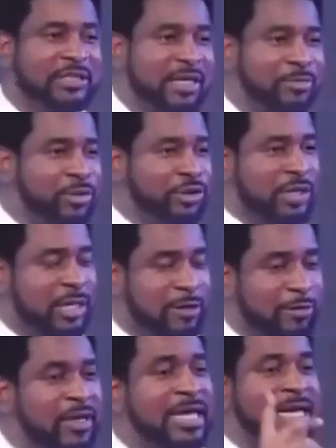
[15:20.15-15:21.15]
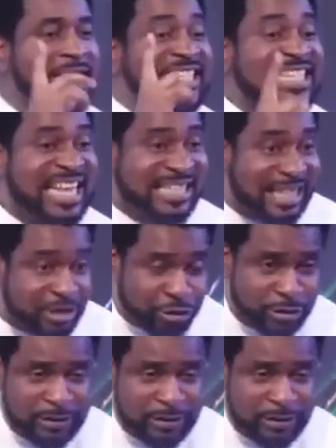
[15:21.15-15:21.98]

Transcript: emotional love. It's necessary.